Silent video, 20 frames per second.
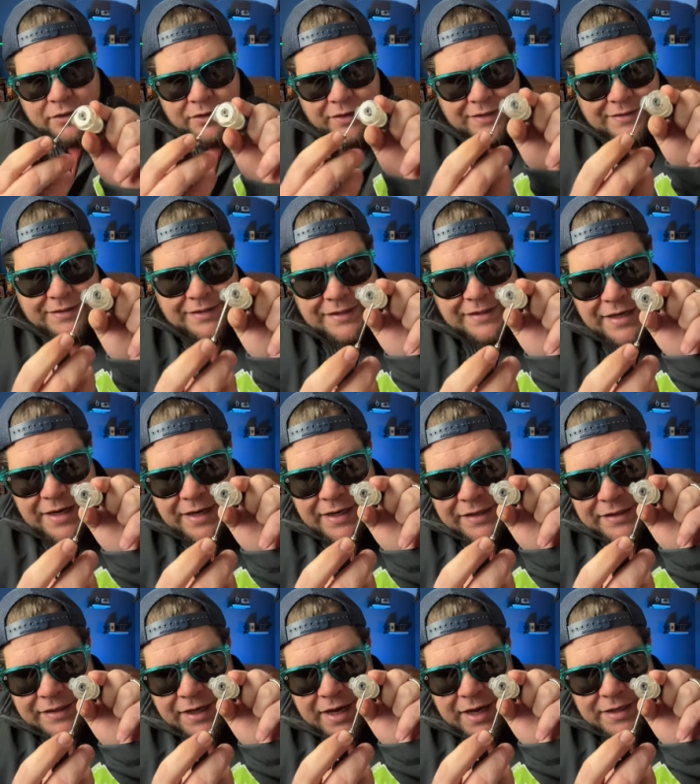there is a teeny
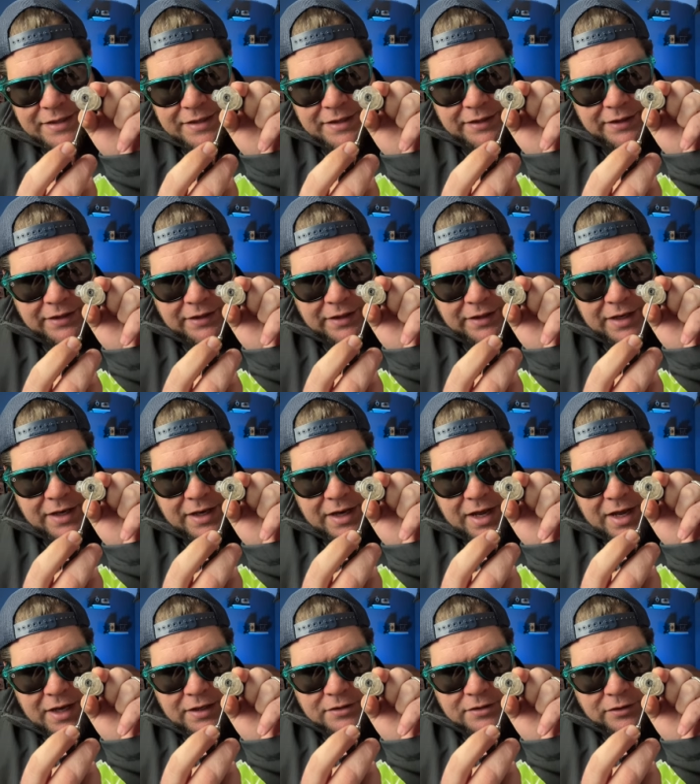tiny little
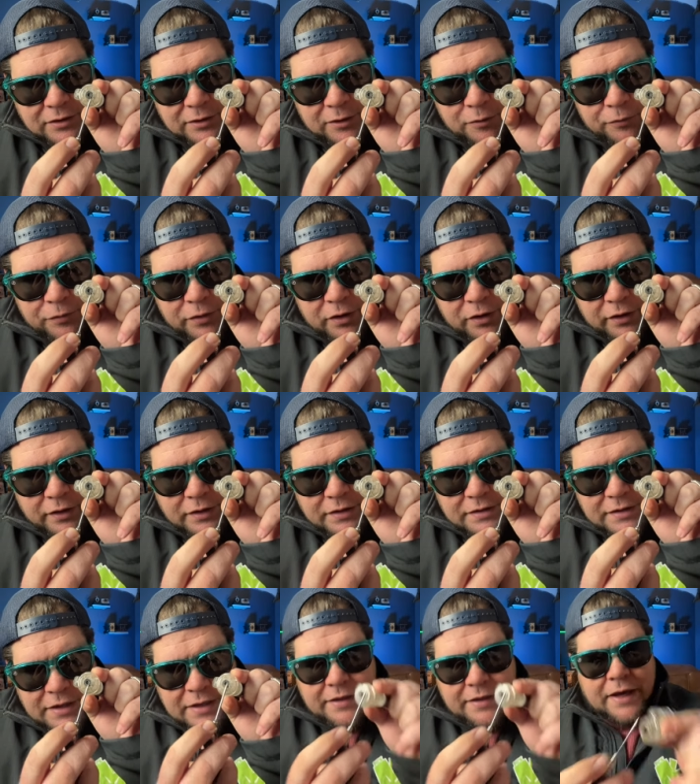nozzle. Hopefully y'all can
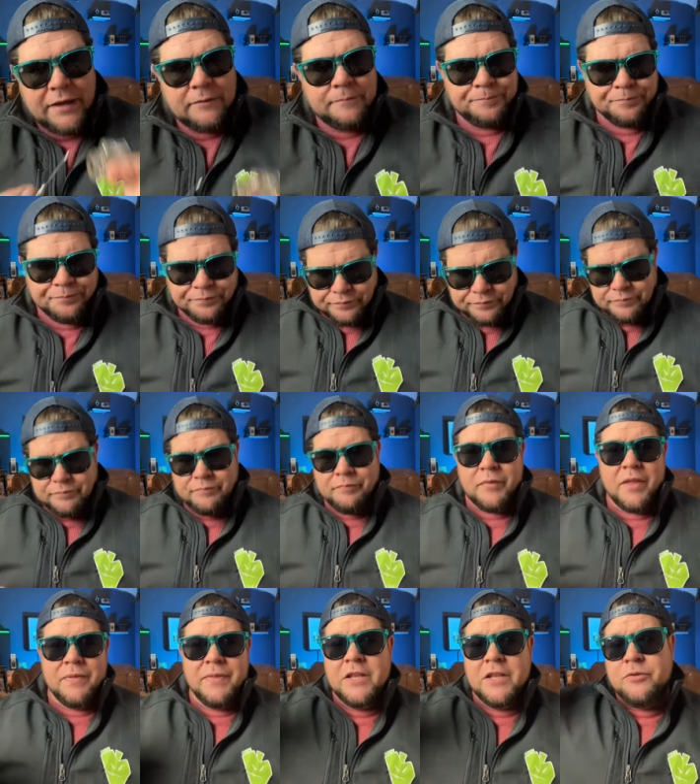see that.
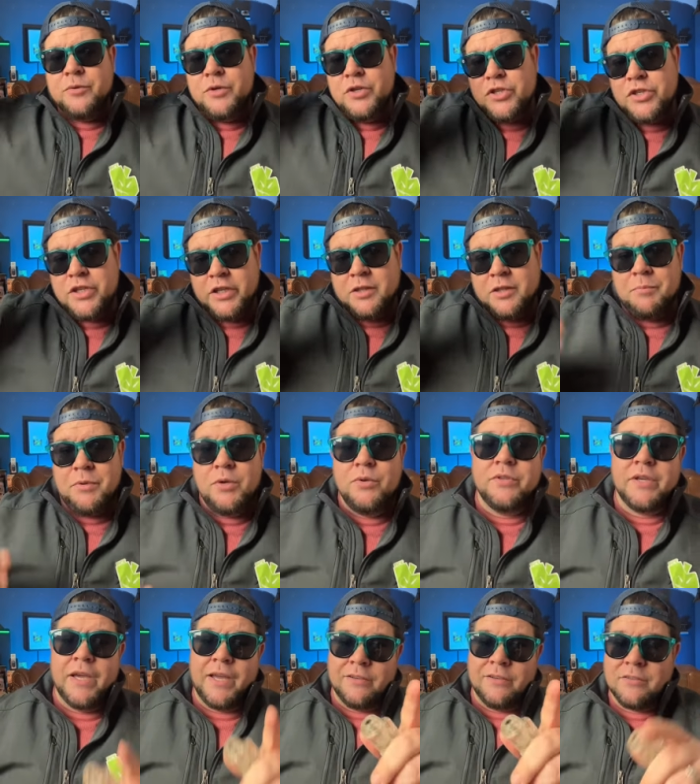That's where you stick the
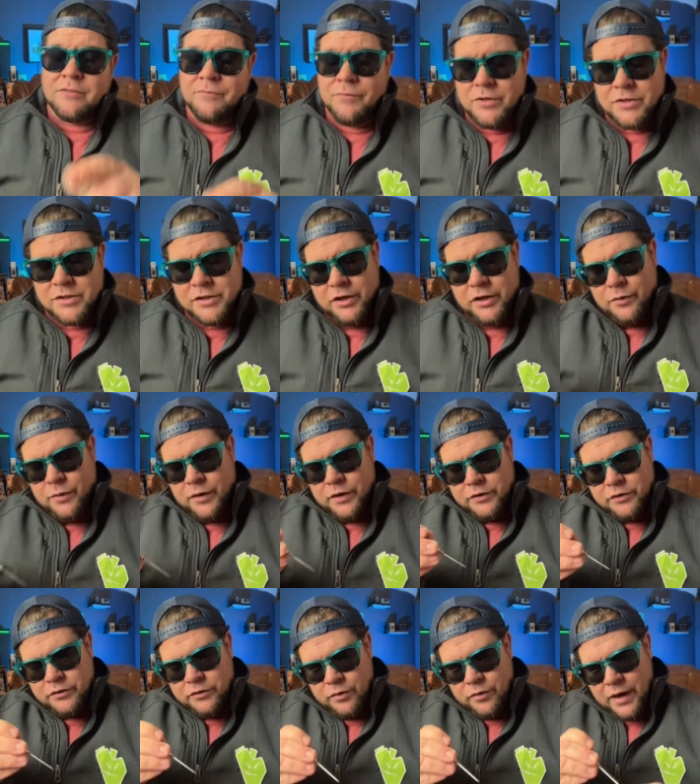butanes. The first thing you wanna
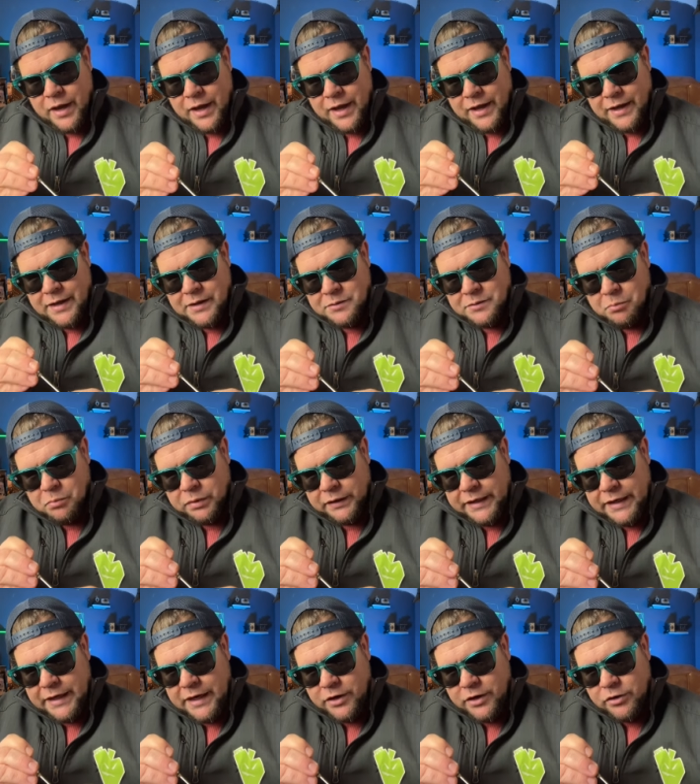do is
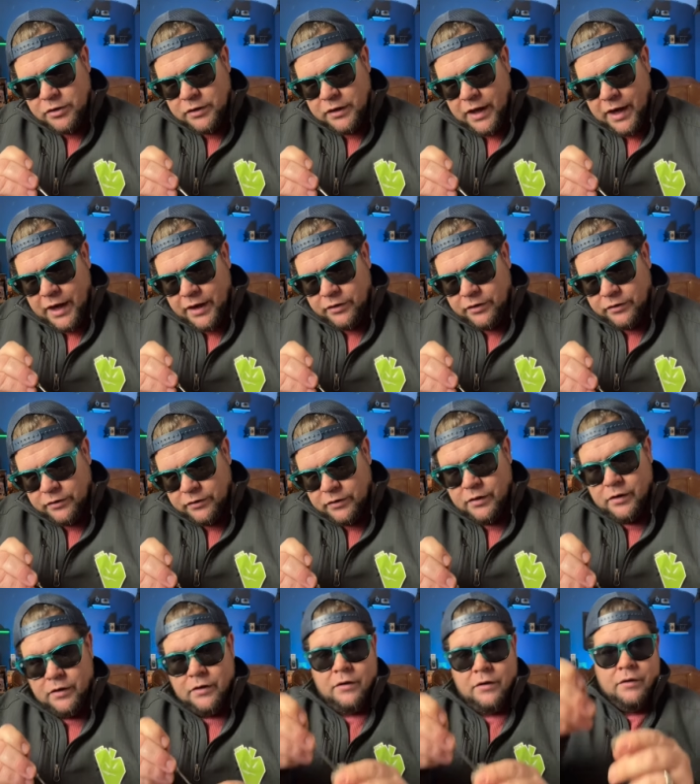bleed your lighter,
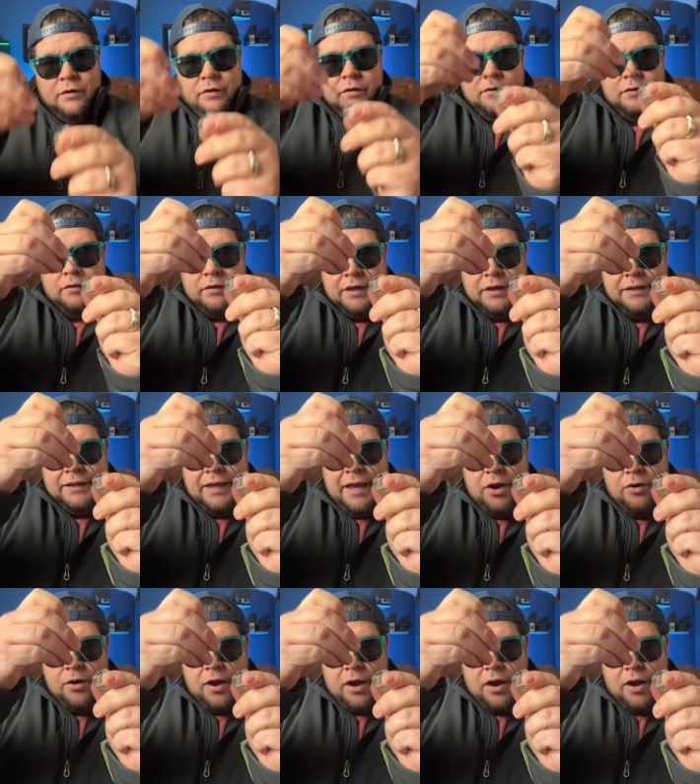get the air